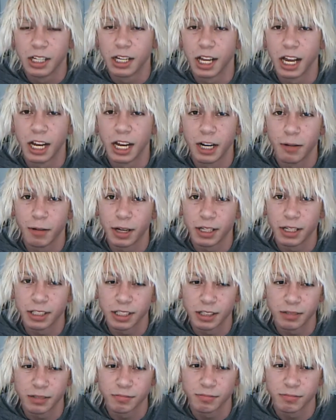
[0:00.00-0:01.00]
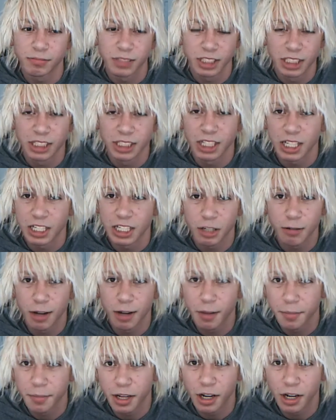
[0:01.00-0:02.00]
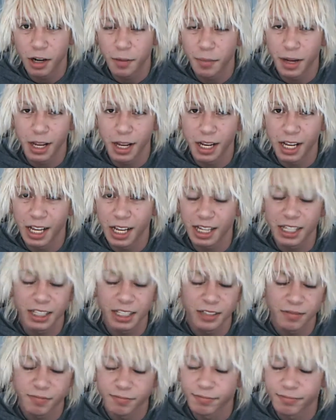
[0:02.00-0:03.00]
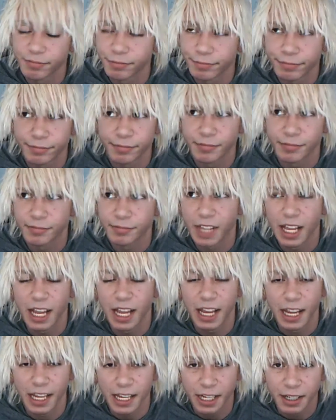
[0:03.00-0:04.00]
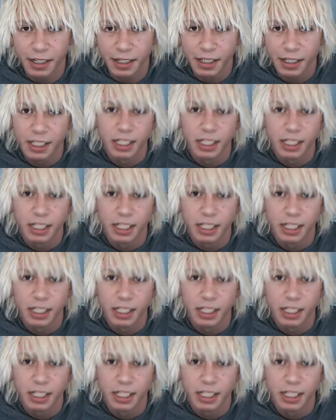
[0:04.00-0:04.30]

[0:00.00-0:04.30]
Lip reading: Anyway, so she said she'll wake me up at like 8.